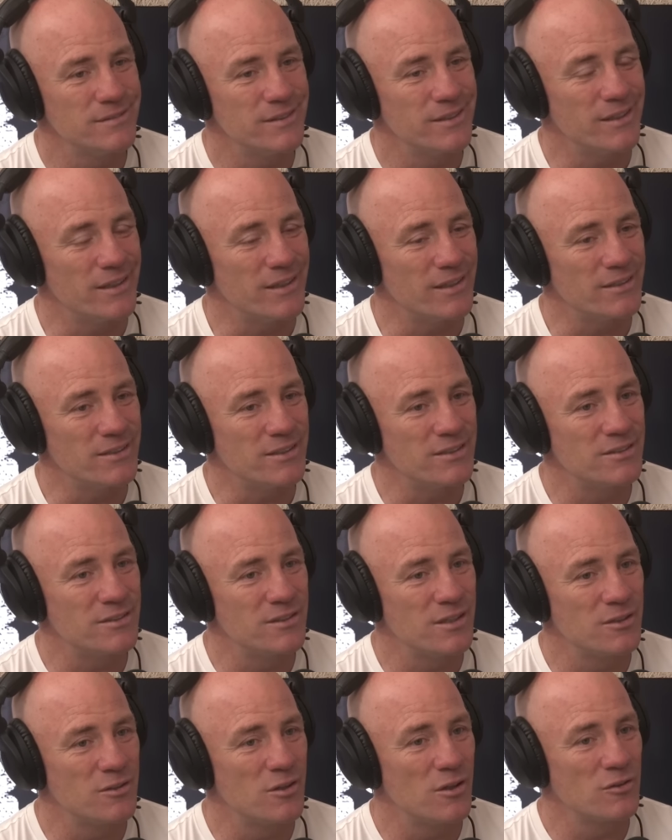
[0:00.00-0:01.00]
yeah,
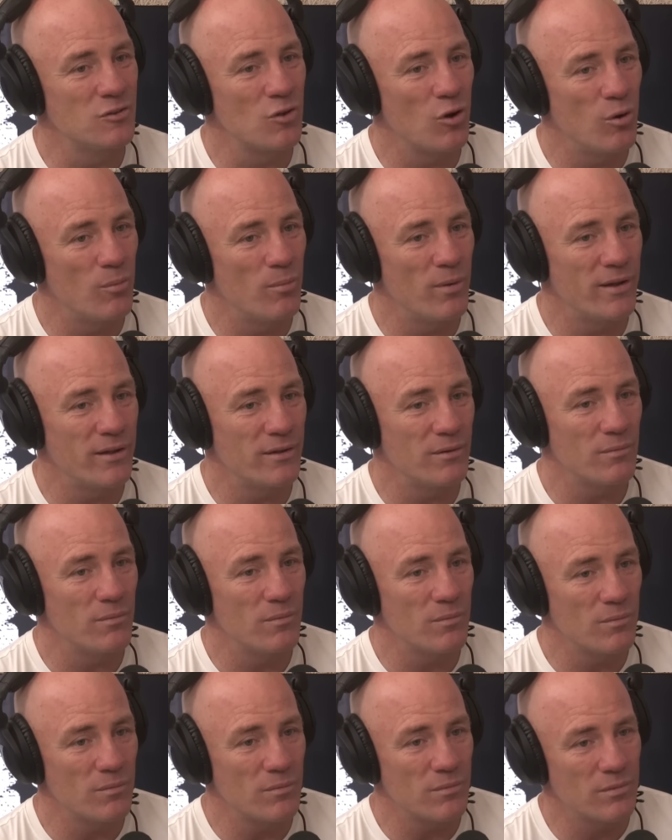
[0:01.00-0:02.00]
just the, the trauma
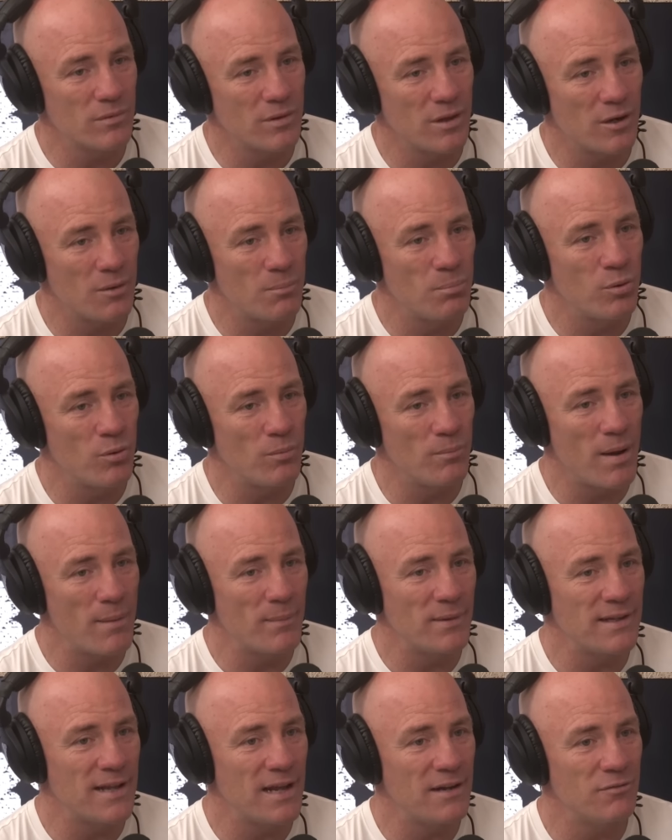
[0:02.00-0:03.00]
that I put
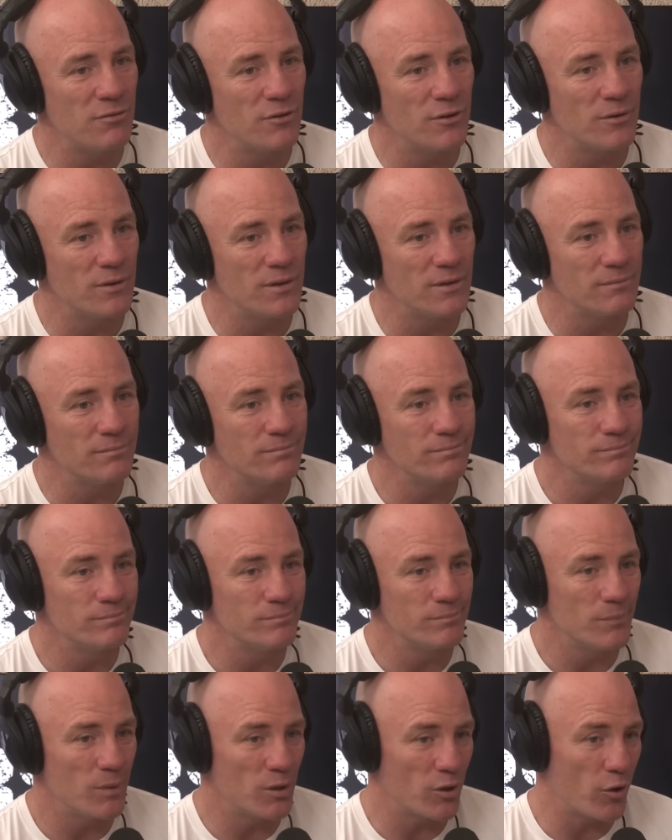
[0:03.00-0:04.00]
mum and dad through and
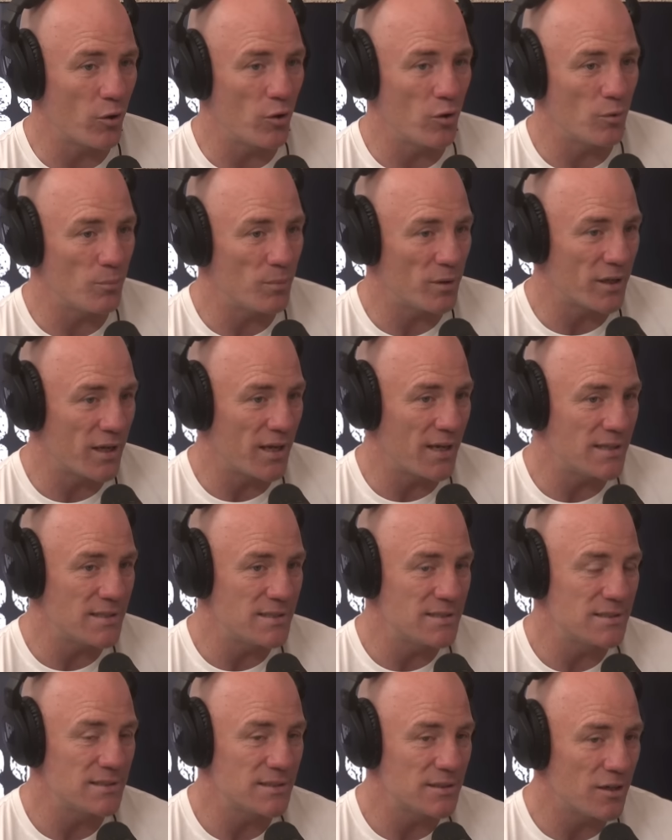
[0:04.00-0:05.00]
my girl and my
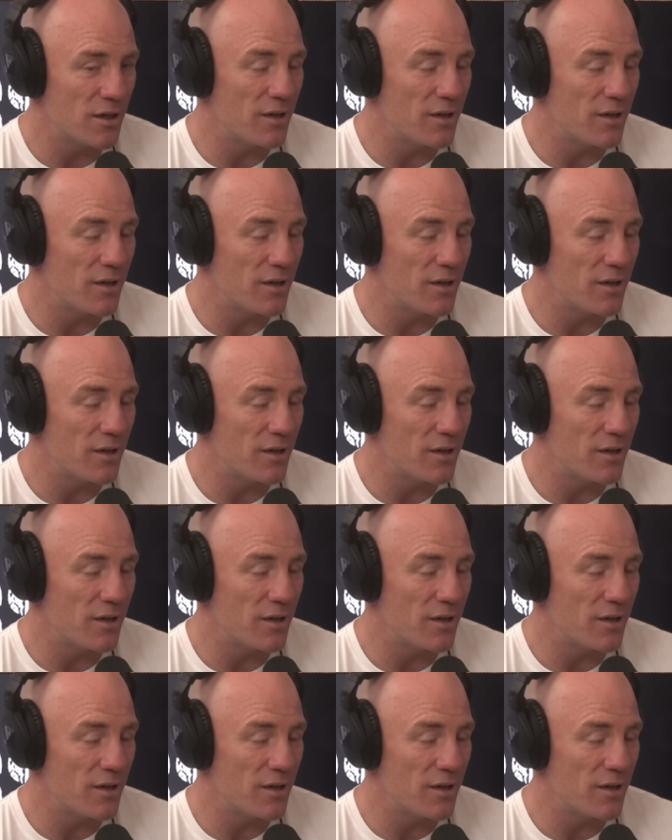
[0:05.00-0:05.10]
kids.